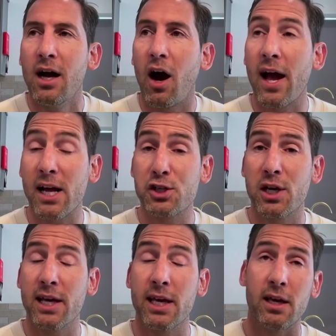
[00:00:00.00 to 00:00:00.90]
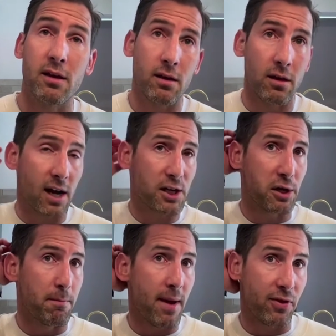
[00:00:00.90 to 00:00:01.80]
I actually
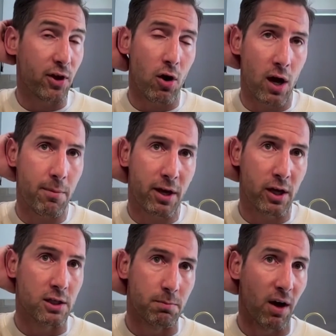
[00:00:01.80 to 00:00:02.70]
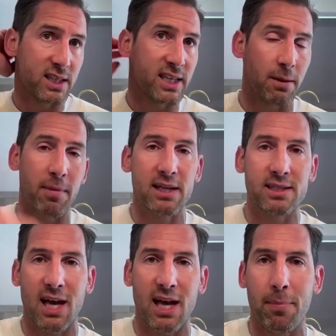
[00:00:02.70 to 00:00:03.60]
met the guy because my teammate
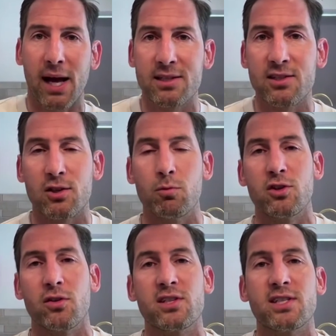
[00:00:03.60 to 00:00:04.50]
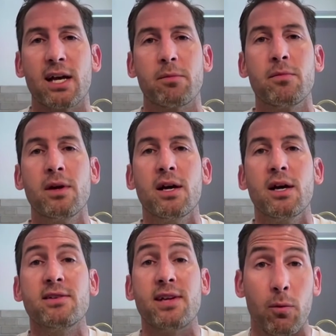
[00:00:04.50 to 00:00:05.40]
Sam Patterson was on the same
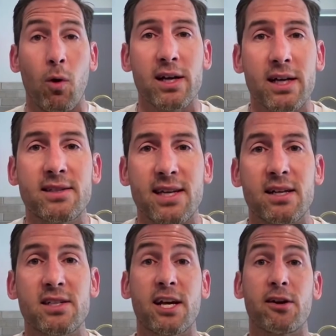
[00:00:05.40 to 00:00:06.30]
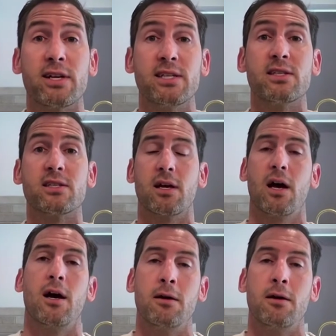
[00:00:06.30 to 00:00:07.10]
Dana White Contender Series